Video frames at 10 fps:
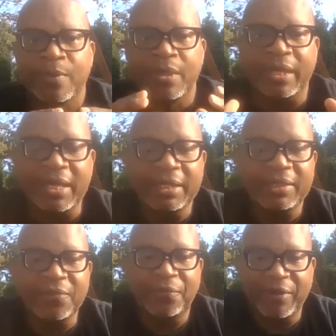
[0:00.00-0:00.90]
Eat
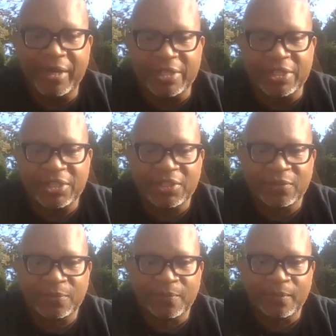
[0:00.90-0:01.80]
the fish,
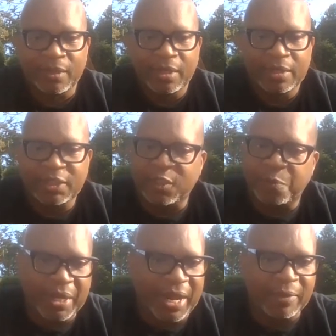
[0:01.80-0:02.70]

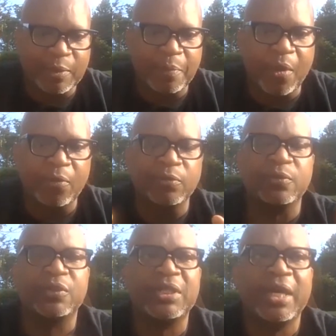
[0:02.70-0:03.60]
spit out the
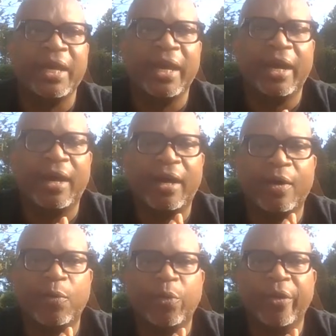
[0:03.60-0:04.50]
bones.
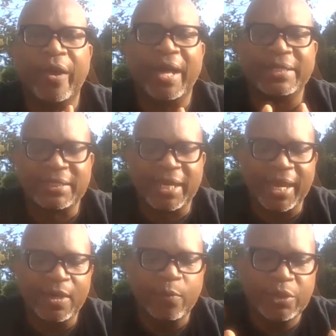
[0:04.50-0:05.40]
Whereas
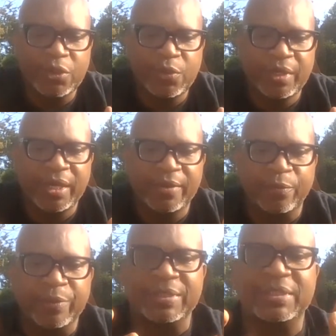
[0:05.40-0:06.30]
take what you can
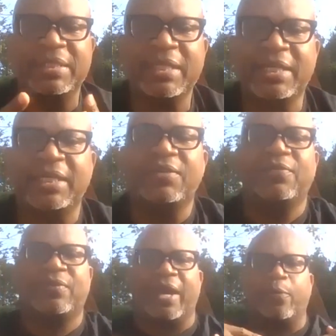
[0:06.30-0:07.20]
receive
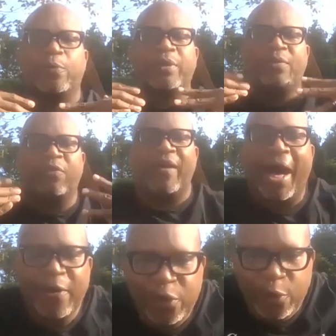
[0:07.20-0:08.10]
that will be
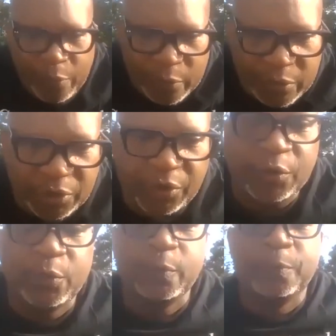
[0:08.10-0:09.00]
valuable to you